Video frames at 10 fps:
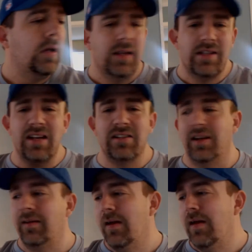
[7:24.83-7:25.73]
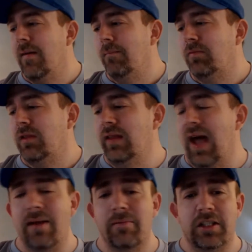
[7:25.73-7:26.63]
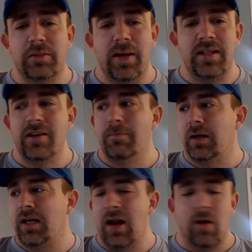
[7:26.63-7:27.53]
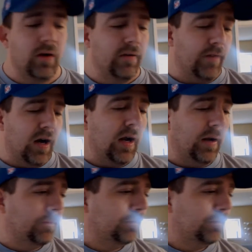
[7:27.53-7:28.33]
It's actually not expensive, but kind of hard to find.